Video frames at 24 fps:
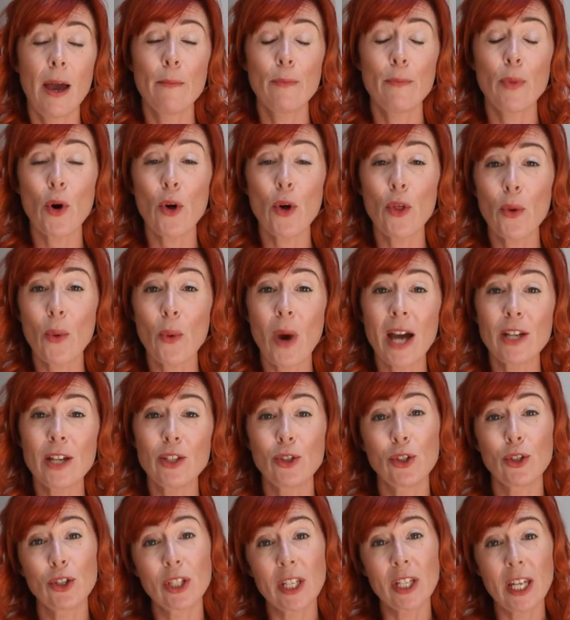But otherwise,
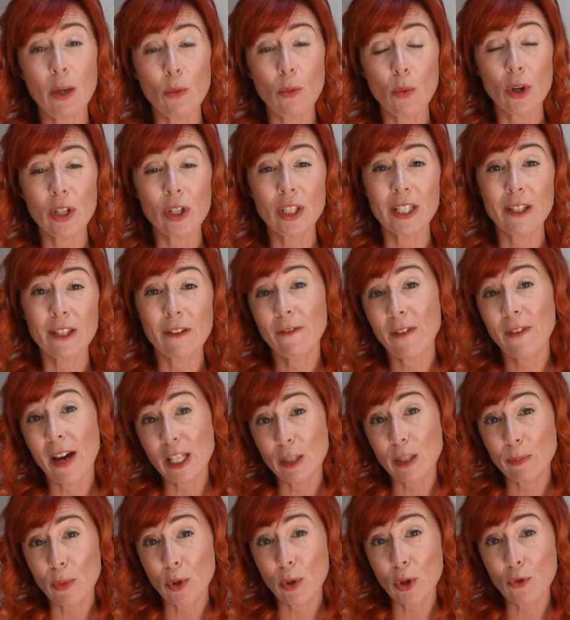just keep watching the
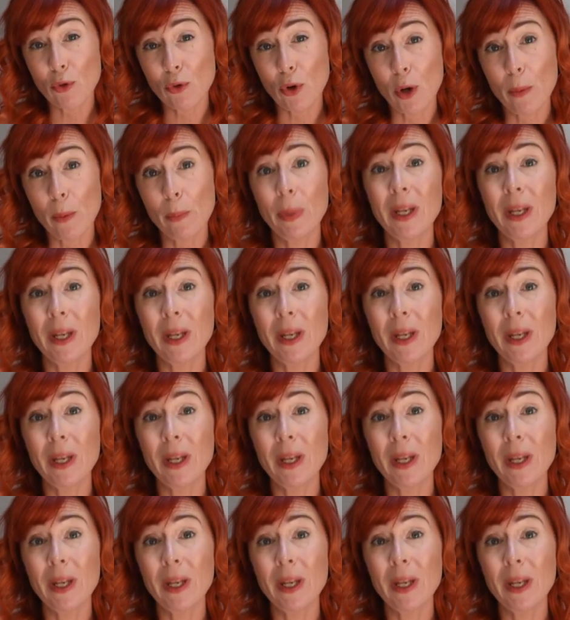Facebook group.